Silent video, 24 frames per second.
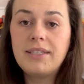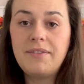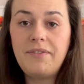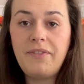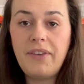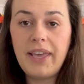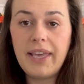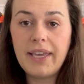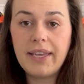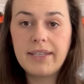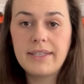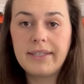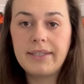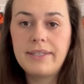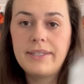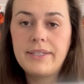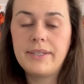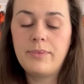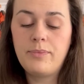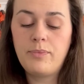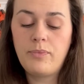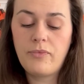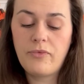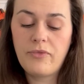Fix
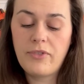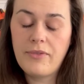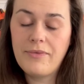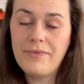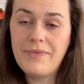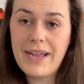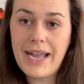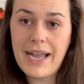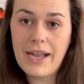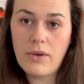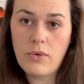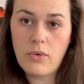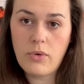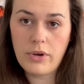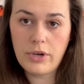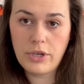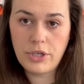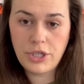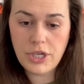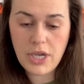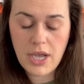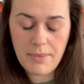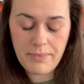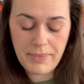from Fat Quarter
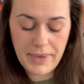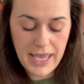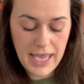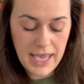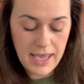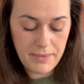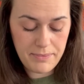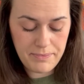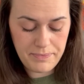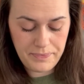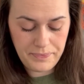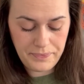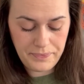Shop came.